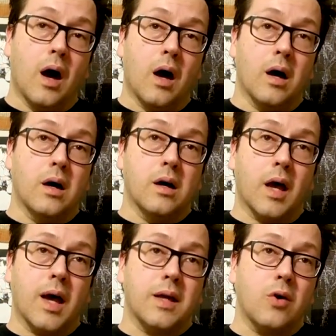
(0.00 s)

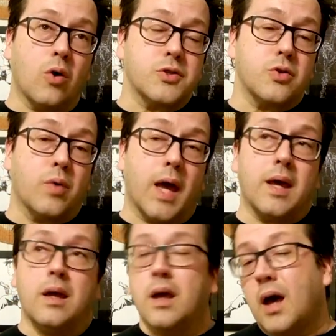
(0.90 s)
And also,
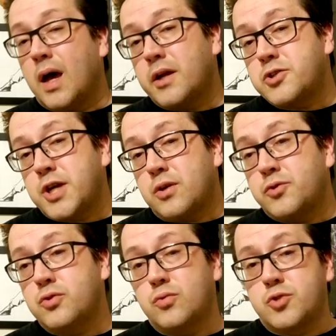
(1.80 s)
hey, I got a channel
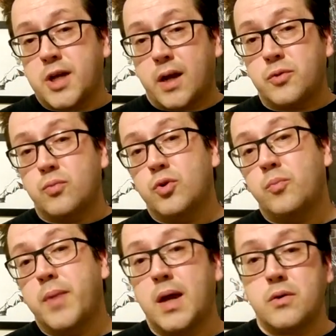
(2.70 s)
too. Check out The Real
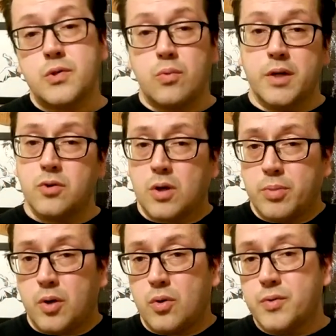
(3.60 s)
Manos, where I talk
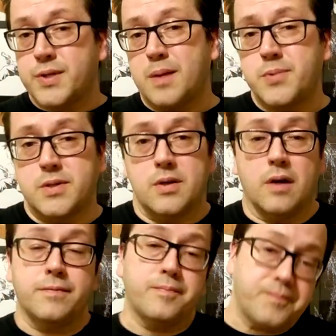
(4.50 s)
about all types of
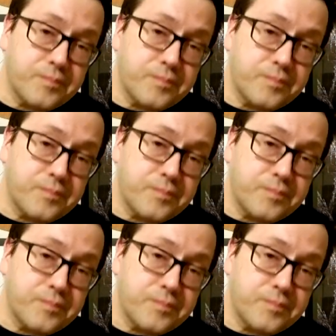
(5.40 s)
stuff.